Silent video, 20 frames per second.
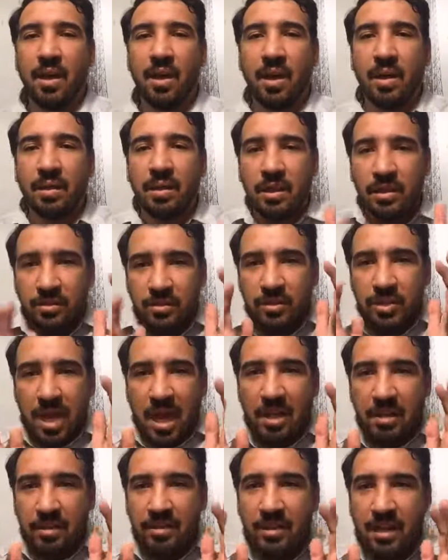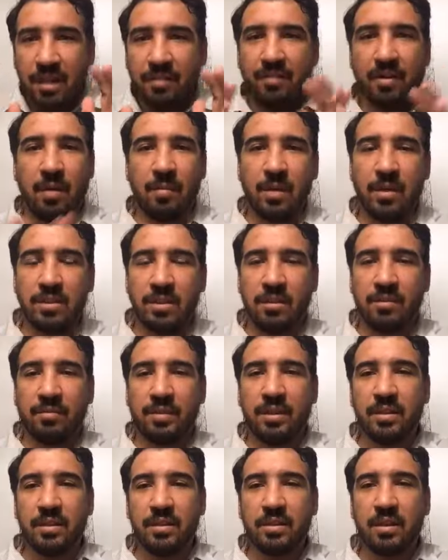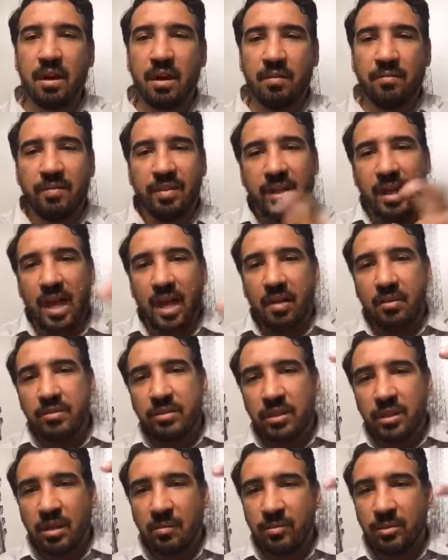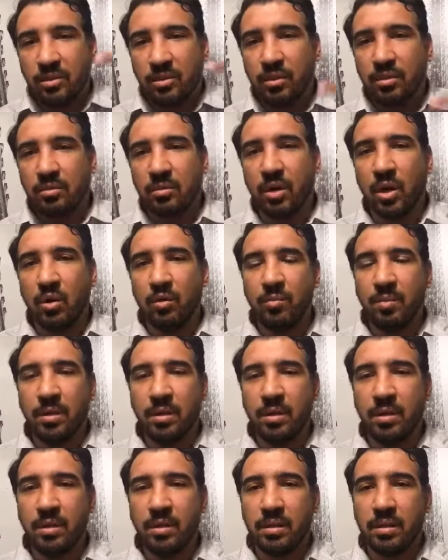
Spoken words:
This challenge that I find myself in, this conflict, how is it coming to grow me?